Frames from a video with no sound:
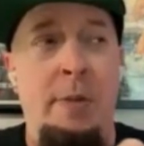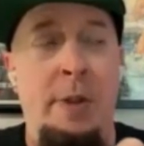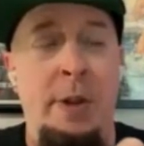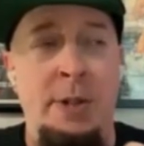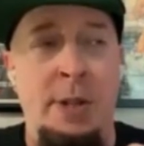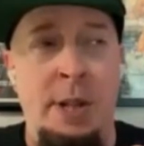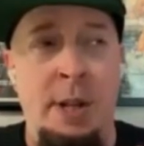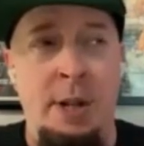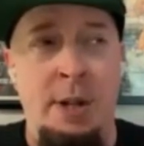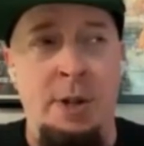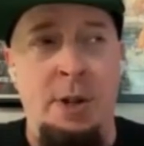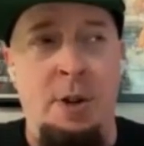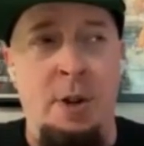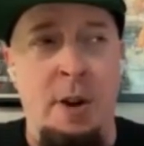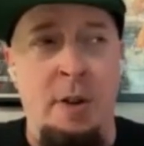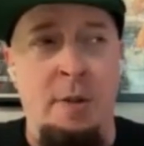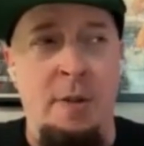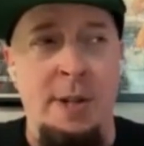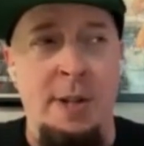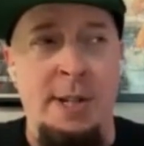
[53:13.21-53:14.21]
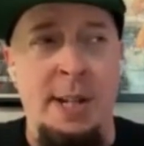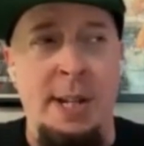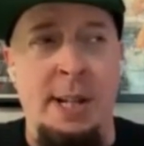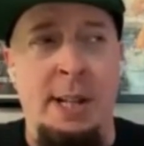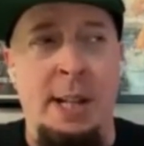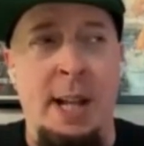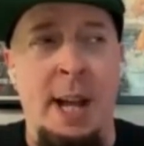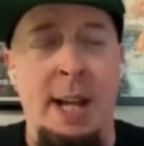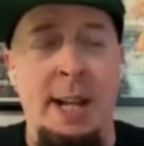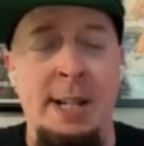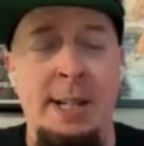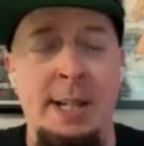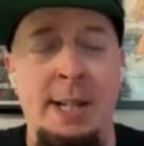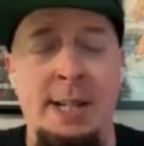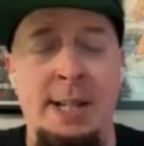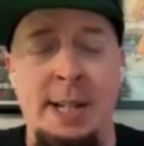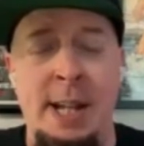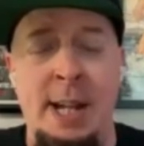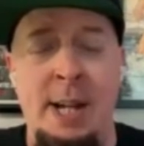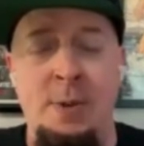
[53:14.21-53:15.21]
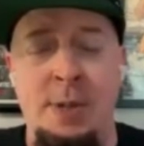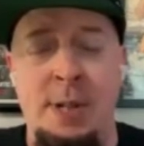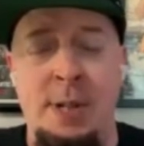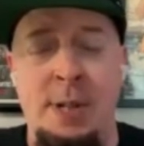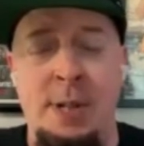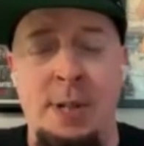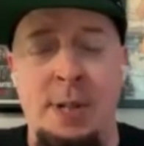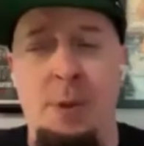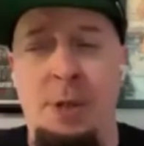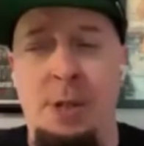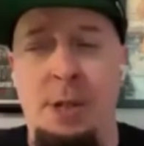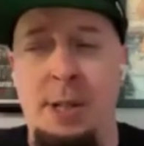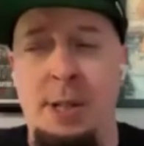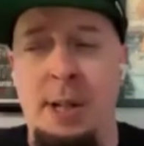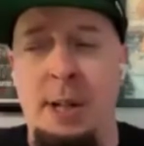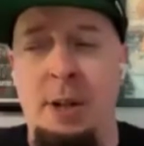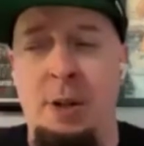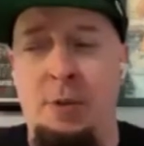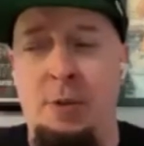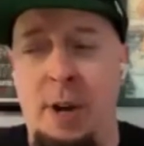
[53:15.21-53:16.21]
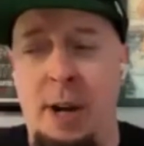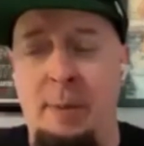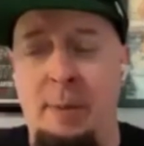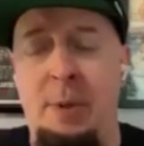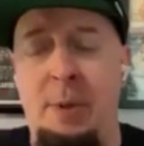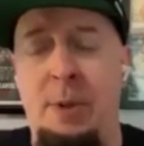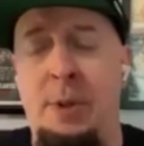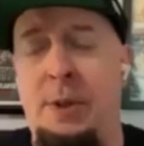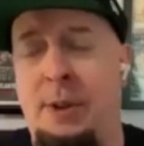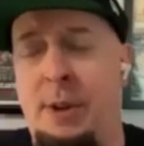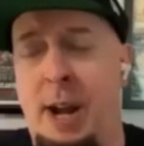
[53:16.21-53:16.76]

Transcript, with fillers: There's the Underground Wrestling Alliance in San Jose, which is incredible.